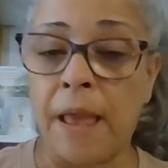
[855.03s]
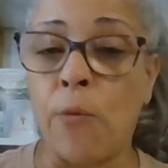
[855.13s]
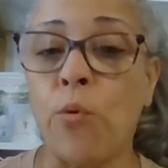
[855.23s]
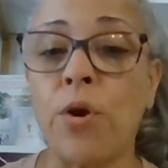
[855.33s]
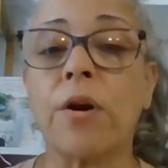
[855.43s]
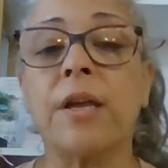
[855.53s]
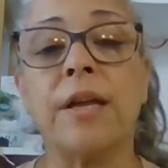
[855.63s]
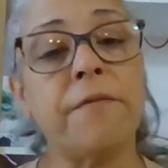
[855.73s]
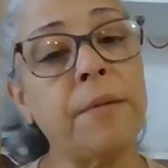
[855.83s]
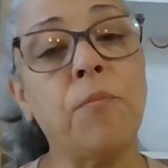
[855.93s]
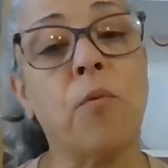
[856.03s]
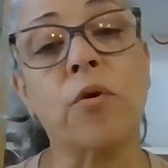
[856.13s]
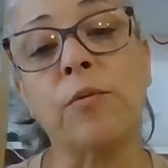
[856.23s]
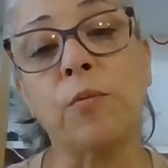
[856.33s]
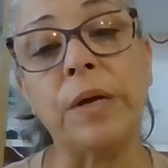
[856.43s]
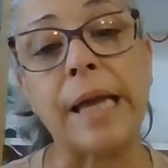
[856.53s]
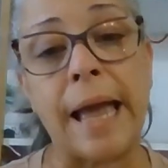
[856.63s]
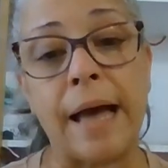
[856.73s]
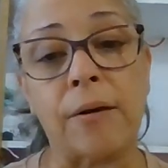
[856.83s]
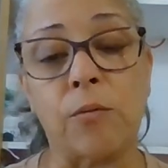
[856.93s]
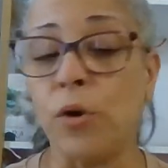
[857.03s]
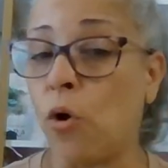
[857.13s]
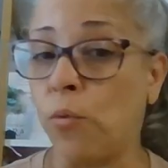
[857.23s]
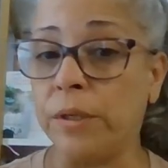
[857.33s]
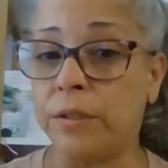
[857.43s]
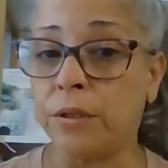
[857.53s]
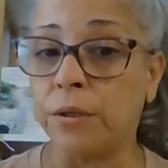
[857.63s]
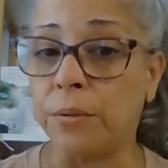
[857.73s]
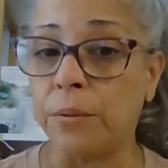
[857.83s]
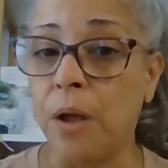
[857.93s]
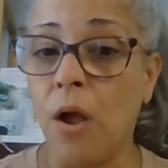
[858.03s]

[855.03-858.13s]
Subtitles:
We are giving more than we can. We always do.